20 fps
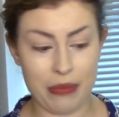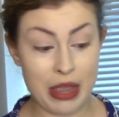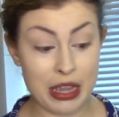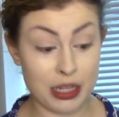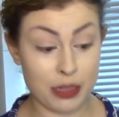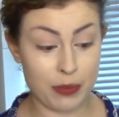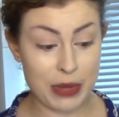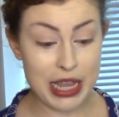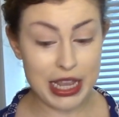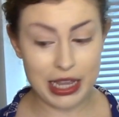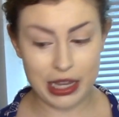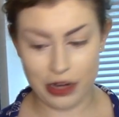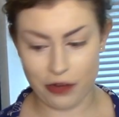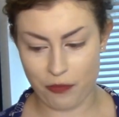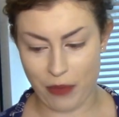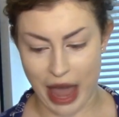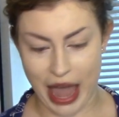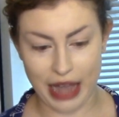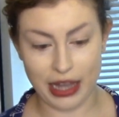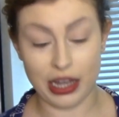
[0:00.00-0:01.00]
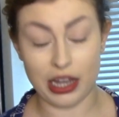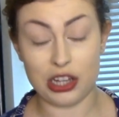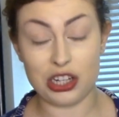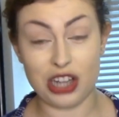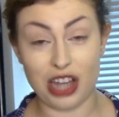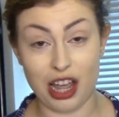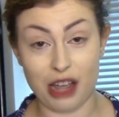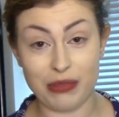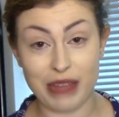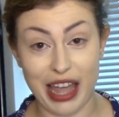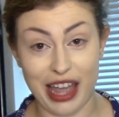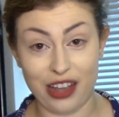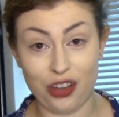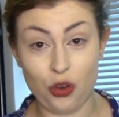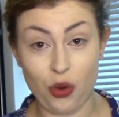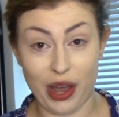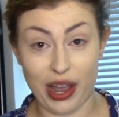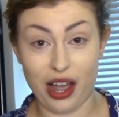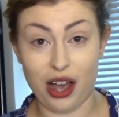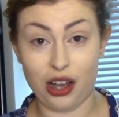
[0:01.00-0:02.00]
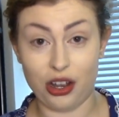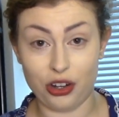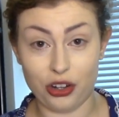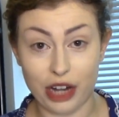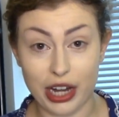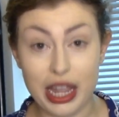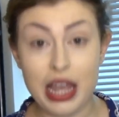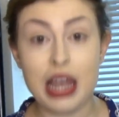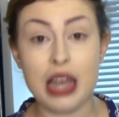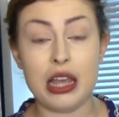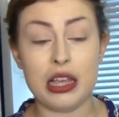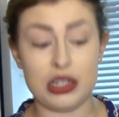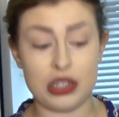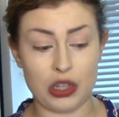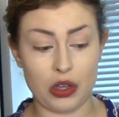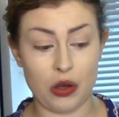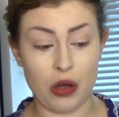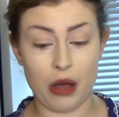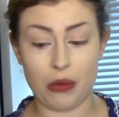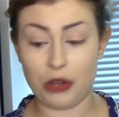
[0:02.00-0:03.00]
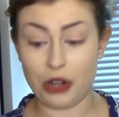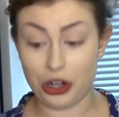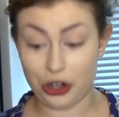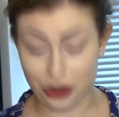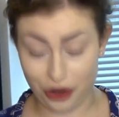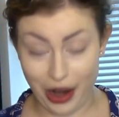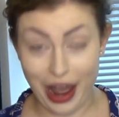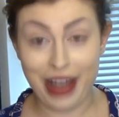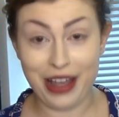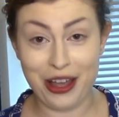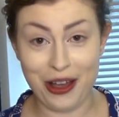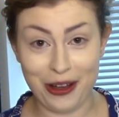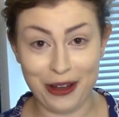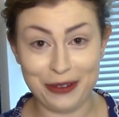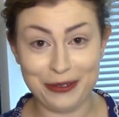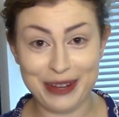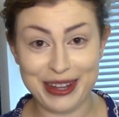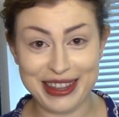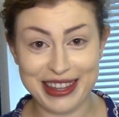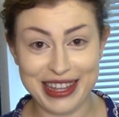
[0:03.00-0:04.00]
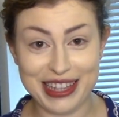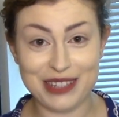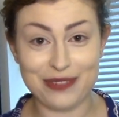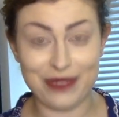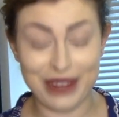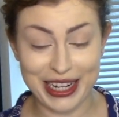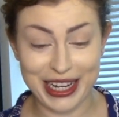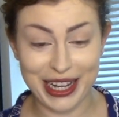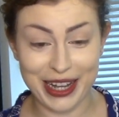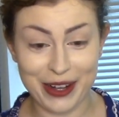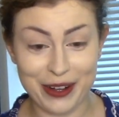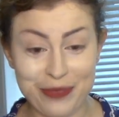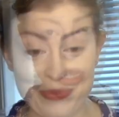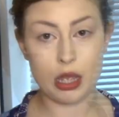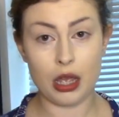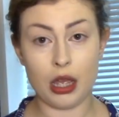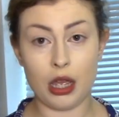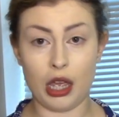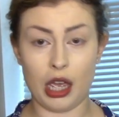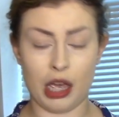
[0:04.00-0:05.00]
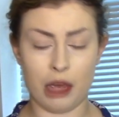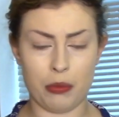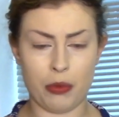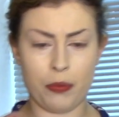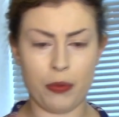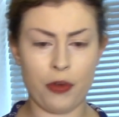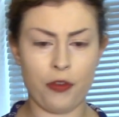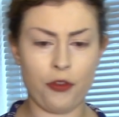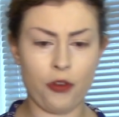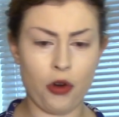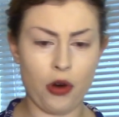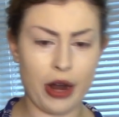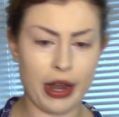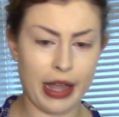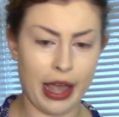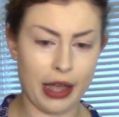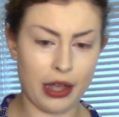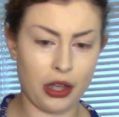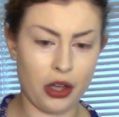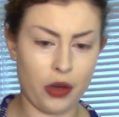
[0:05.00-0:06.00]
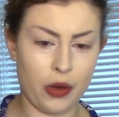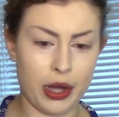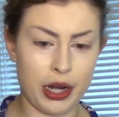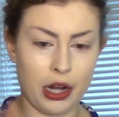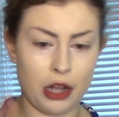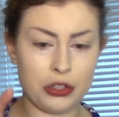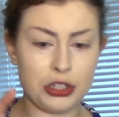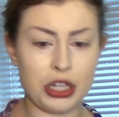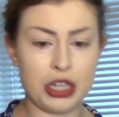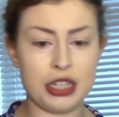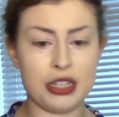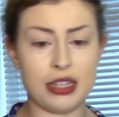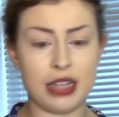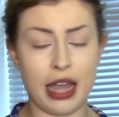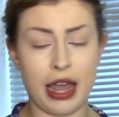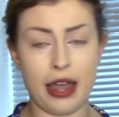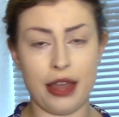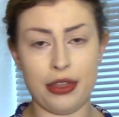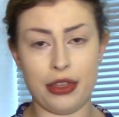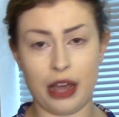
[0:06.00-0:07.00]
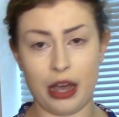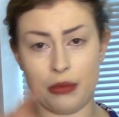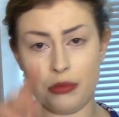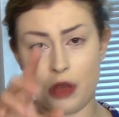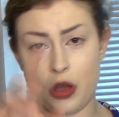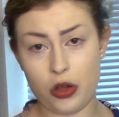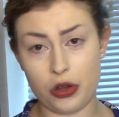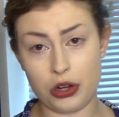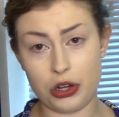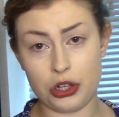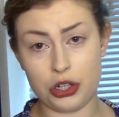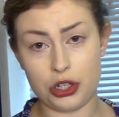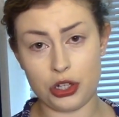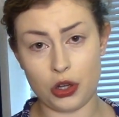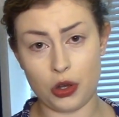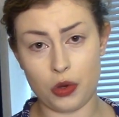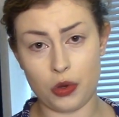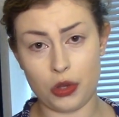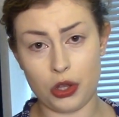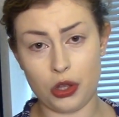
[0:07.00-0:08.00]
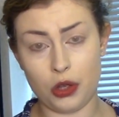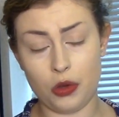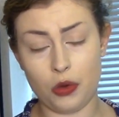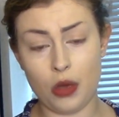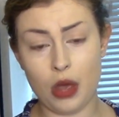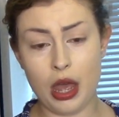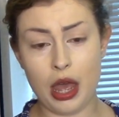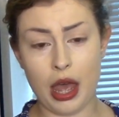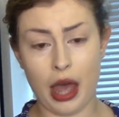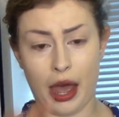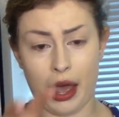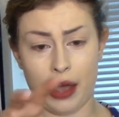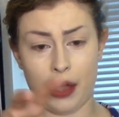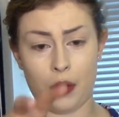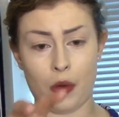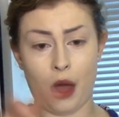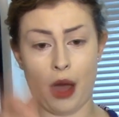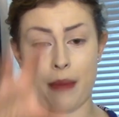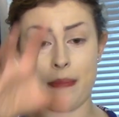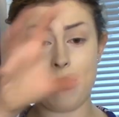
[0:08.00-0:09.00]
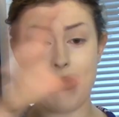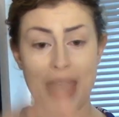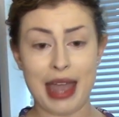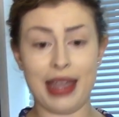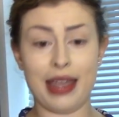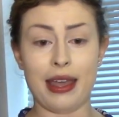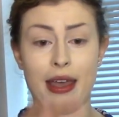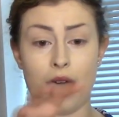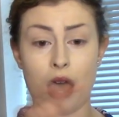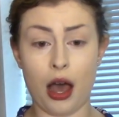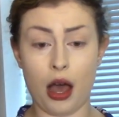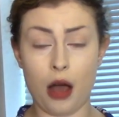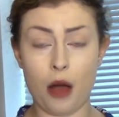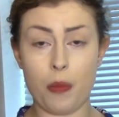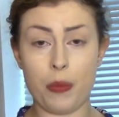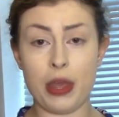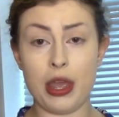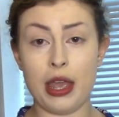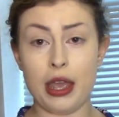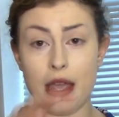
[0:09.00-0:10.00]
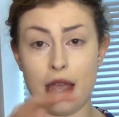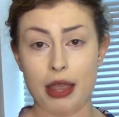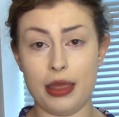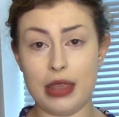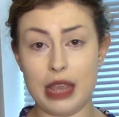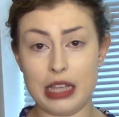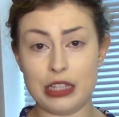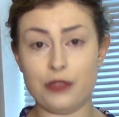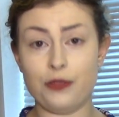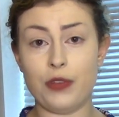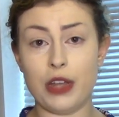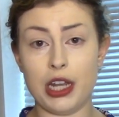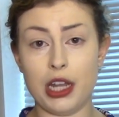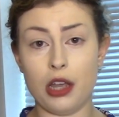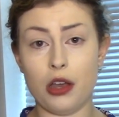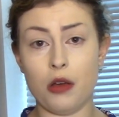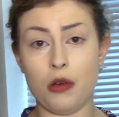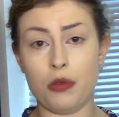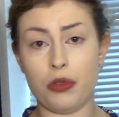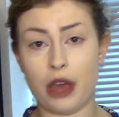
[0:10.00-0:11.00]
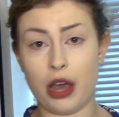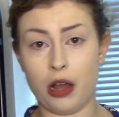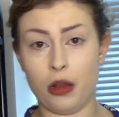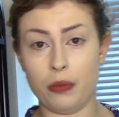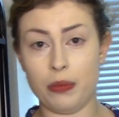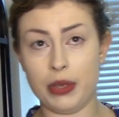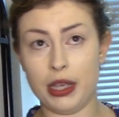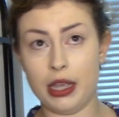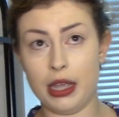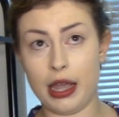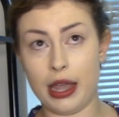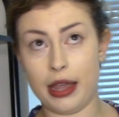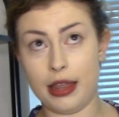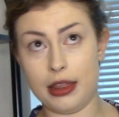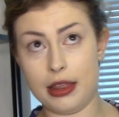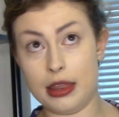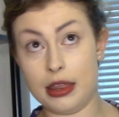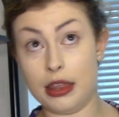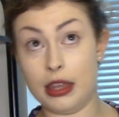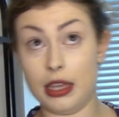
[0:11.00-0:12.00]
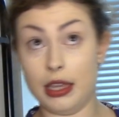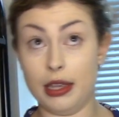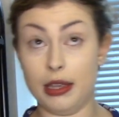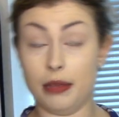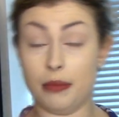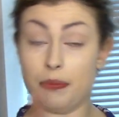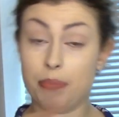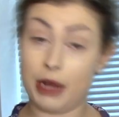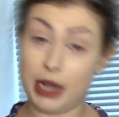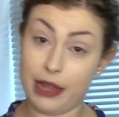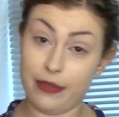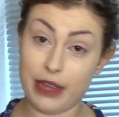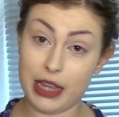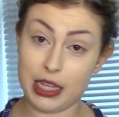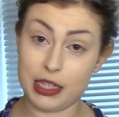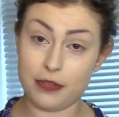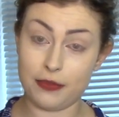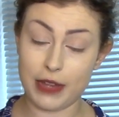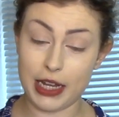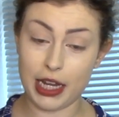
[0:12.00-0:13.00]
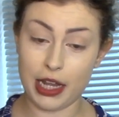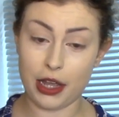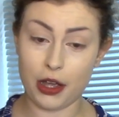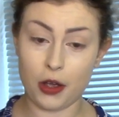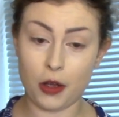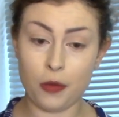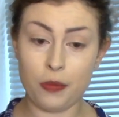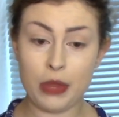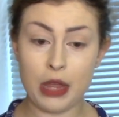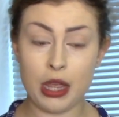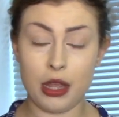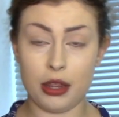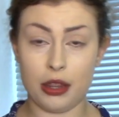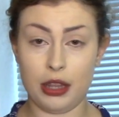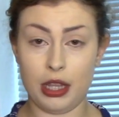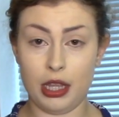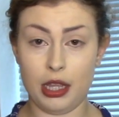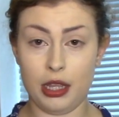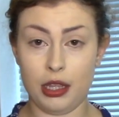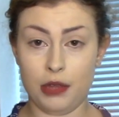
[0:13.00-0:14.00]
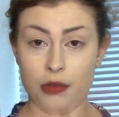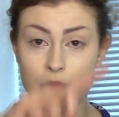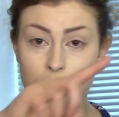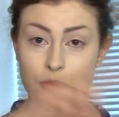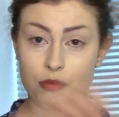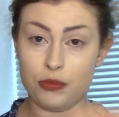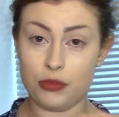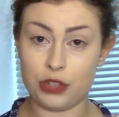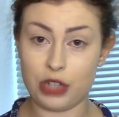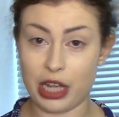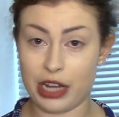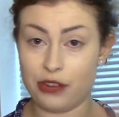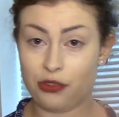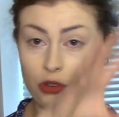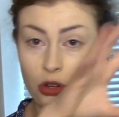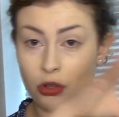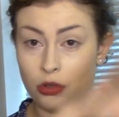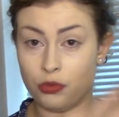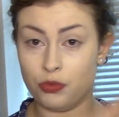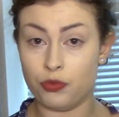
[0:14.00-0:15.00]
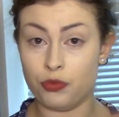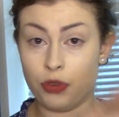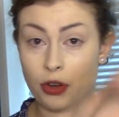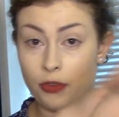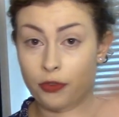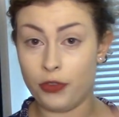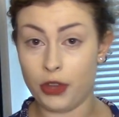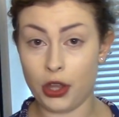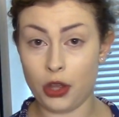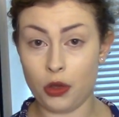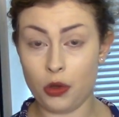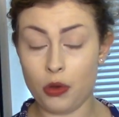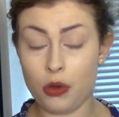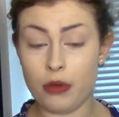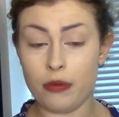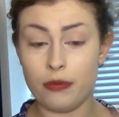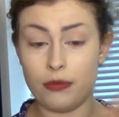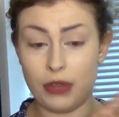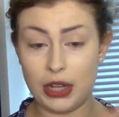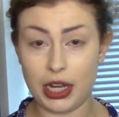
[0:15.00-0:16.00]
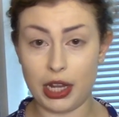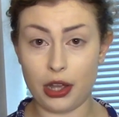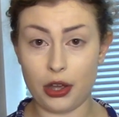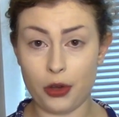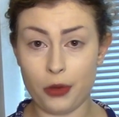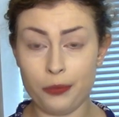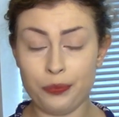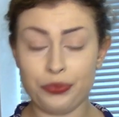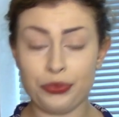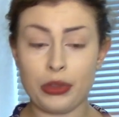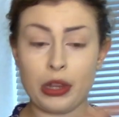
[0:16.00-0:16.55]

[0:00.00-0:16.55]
Speaking of peckish, I'm getting quite hungry, so I'm going to crack on with this video. But before I get going, I'll just say that I'm not going to show you how I make it up in this video. That'll be in the previous video, the general review video.